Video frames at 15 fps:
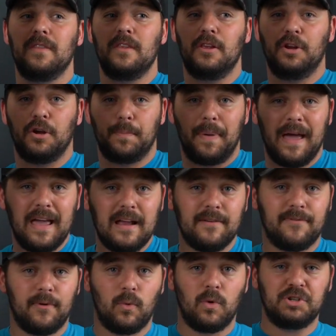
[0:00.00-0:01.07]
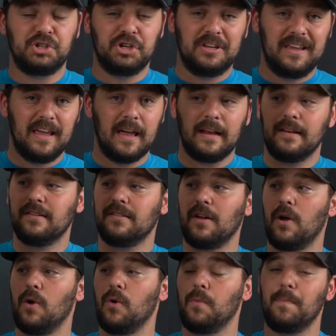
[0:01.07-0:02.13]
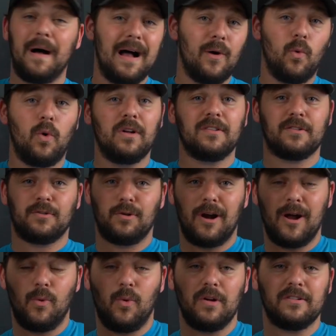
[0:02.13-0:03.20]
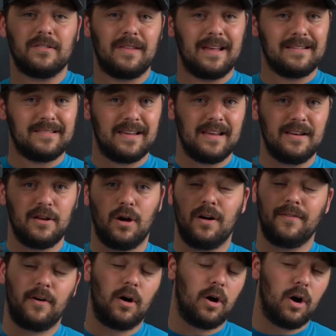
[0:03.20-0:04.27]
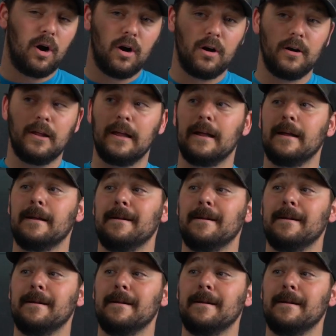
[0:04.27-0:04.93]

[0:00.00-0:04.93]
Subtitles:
You're paying for what you get. So buy once, cry once. That saying y'all have all heard.